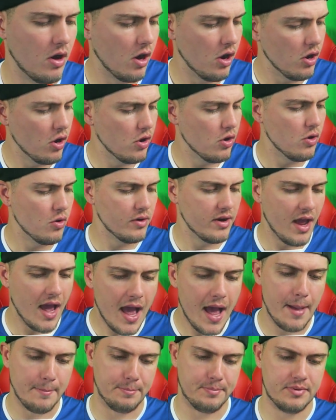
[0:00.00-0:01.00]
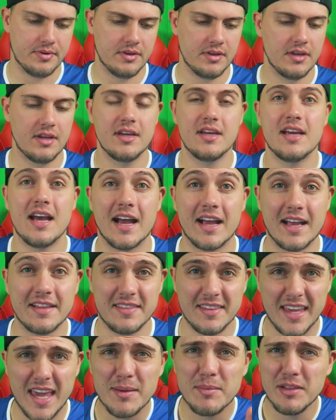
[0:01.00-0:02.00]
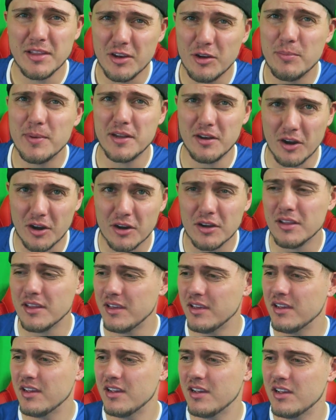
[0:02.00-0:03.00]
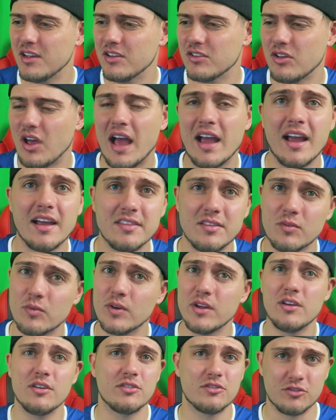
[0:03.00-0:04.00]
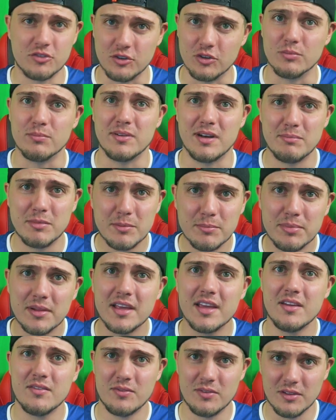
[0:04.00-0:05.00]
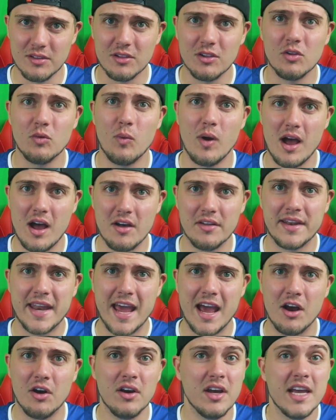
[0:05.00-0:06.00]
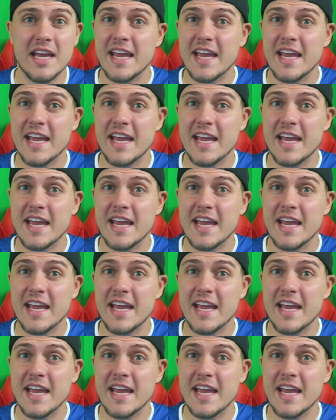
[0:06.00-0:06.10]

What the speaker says: Hold up! I got the game a little bit early, so I got the real scoop. I've been playing for a little while now,